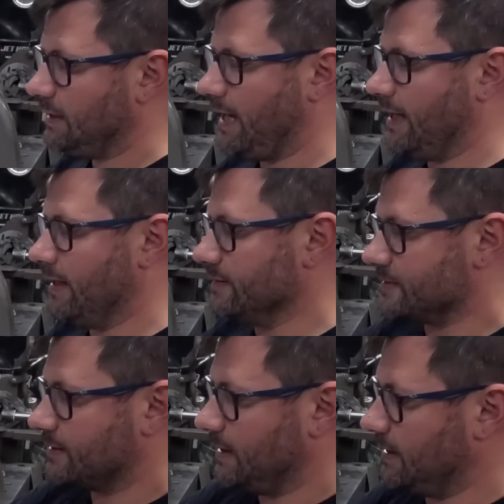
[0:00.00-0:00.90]
And
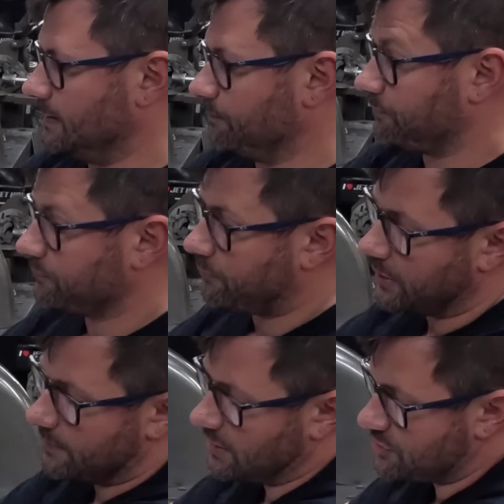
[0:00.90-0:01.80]
um,
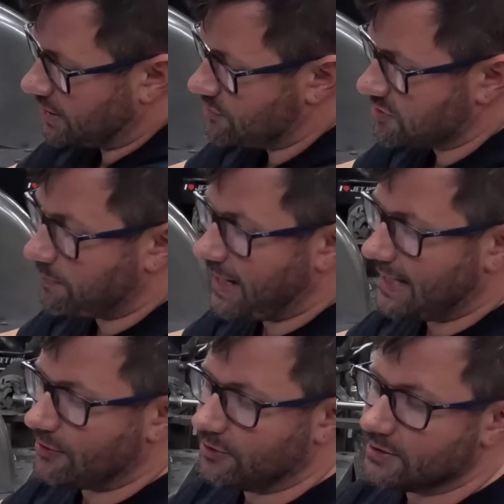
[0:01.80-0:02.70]
pretty much I just
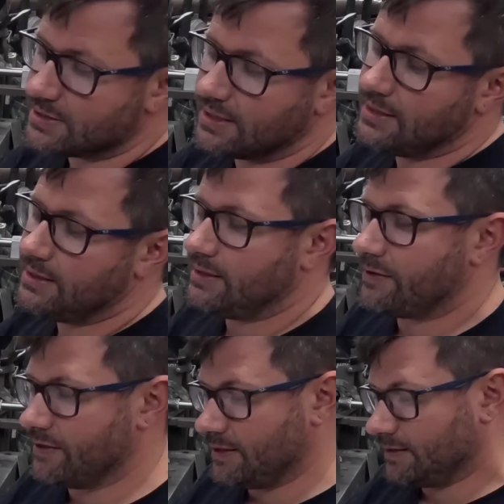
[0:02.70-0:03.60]
patterned
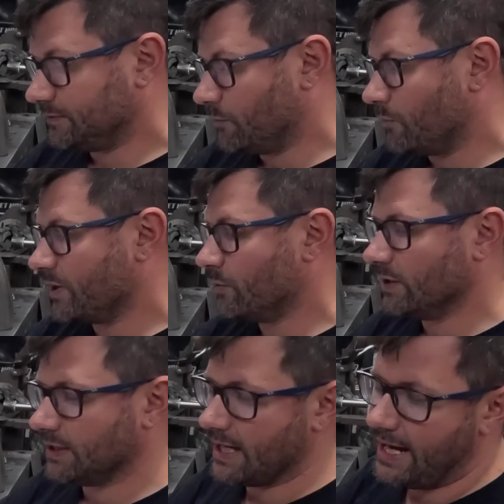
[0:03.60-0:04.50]
the wheel
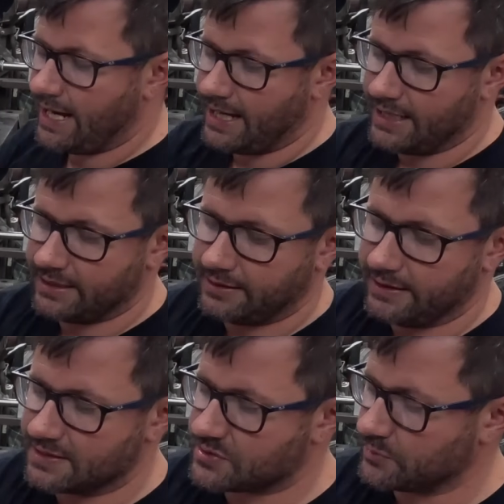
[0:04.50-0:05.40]
well I had, and
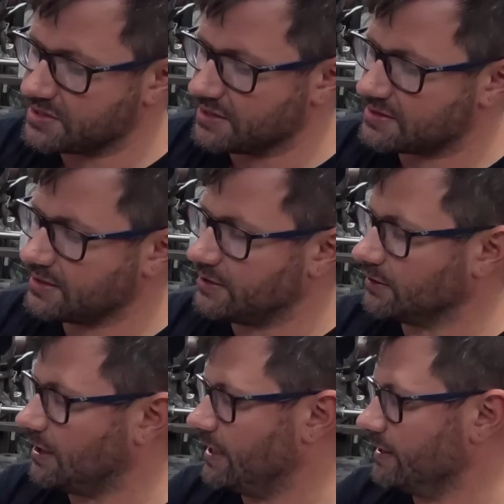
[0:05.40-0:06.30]
this was the center
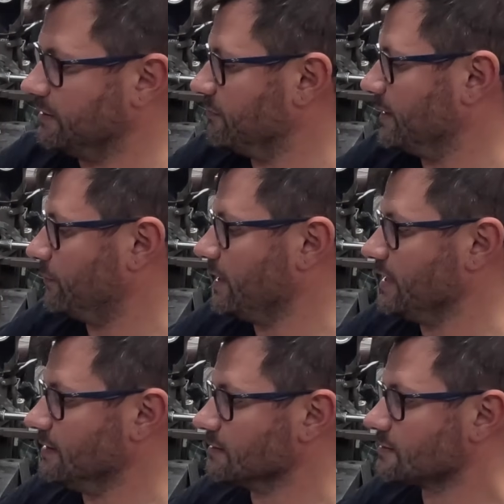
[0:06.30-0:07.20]
line of my
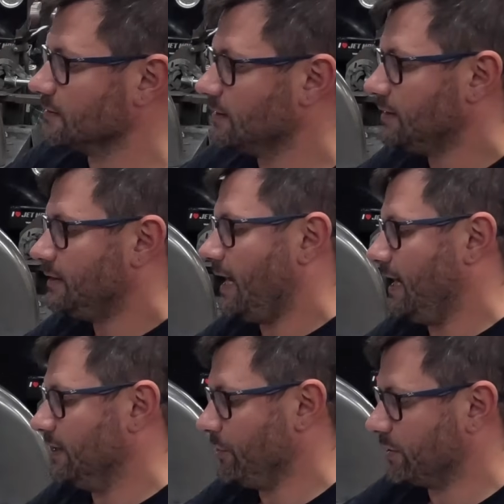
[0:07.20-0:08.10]
radius.
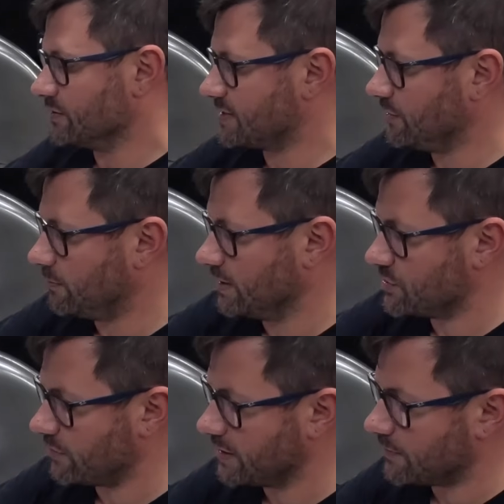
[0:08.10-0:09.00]
And you can see all my
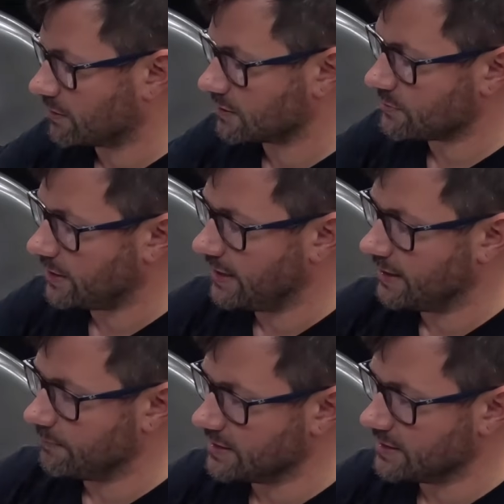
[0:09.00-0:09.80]
shrink marks where I'd had my